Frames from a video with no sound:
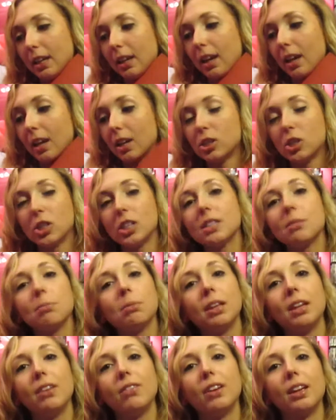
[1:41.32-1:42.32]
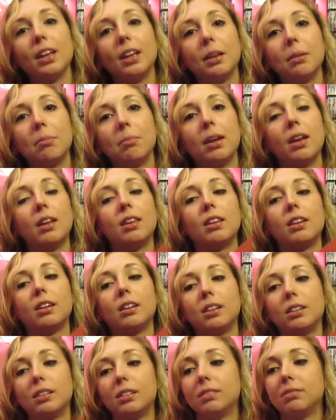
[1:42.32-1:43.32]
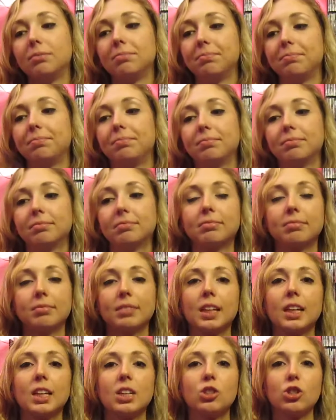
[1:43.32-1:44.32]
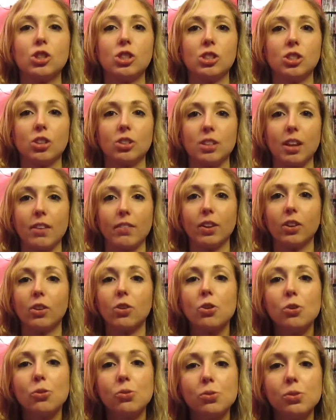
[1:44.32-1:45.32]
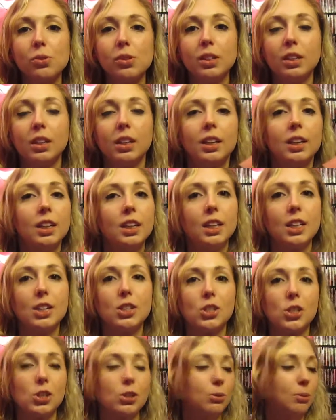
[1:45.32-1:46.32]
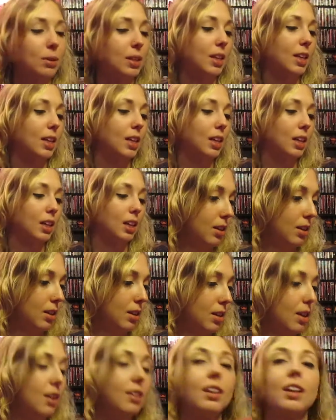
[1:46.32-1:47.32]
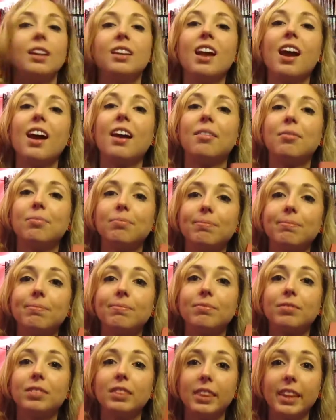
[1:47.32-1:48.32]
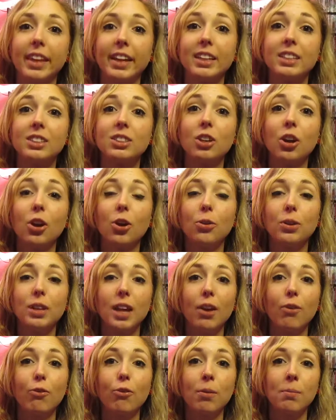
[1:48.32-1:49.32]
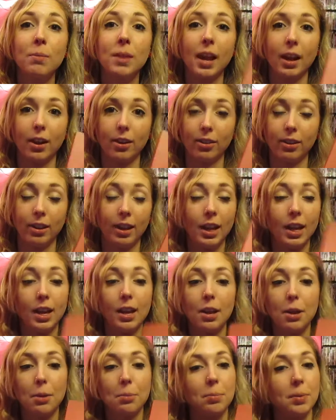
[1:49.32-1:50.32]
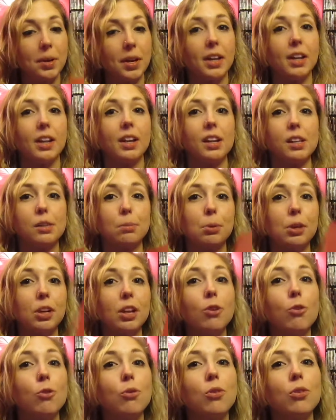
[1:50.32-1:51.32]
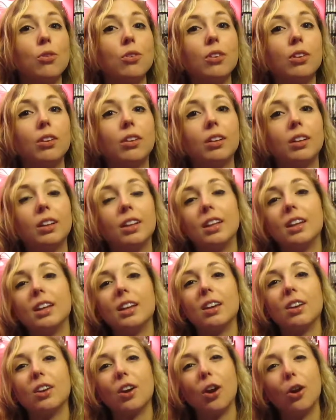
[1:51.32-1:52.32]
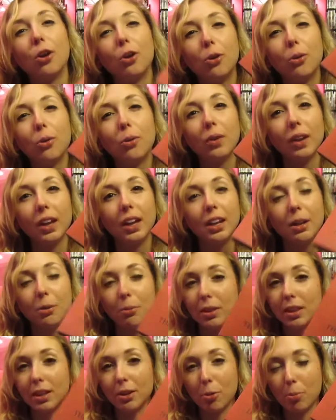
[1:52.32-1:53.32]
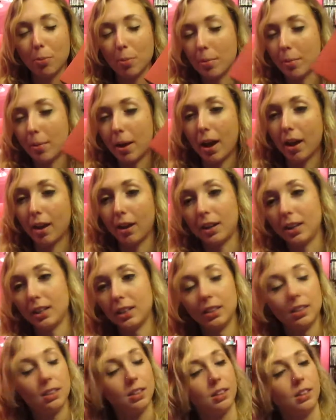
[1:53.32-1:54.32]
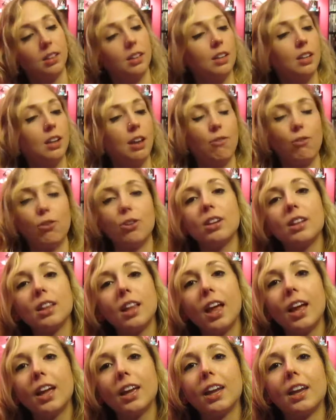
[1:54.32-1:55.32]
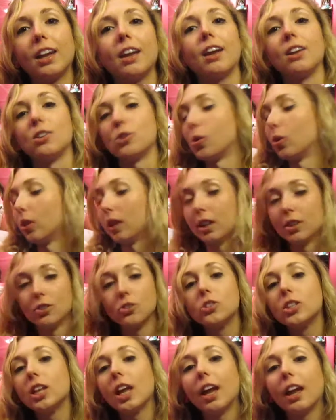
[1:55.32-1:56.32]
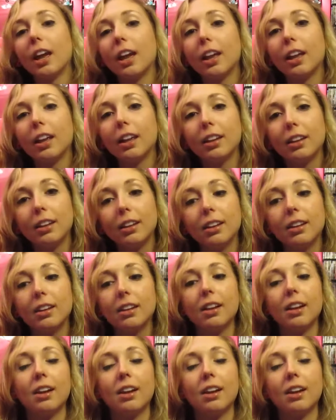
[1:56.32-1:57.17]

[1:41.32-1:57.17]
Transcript: and she doesn't believe him, and then she starts having her own issues with it, and then yeah, things go to hell from there. But it's pretty cool. Go in it with an open mind. If you didn't like it, I totally understand.